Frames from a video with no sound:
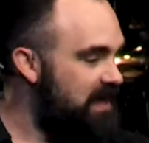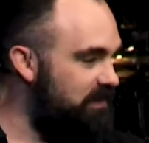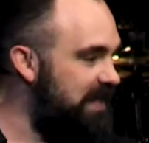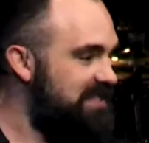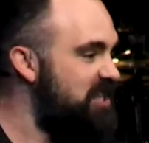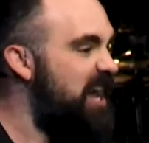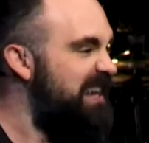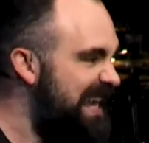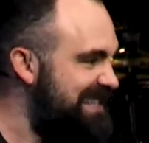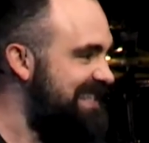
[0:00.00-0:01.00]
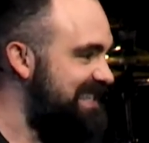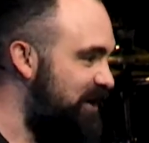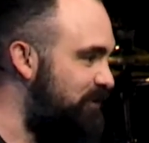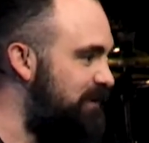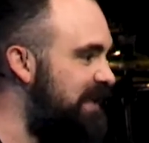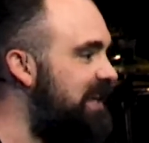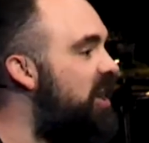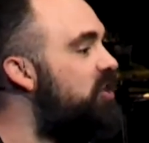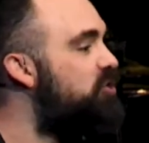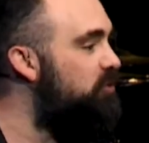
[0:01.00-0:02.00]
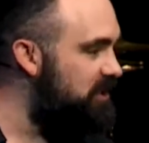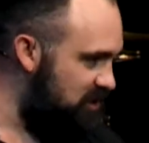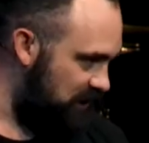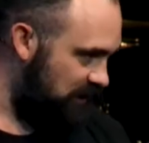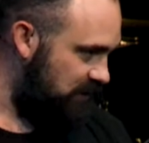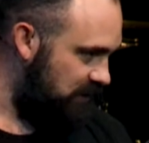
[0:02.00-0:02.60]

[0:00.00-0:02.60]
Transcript: but is not necessarily a Christian.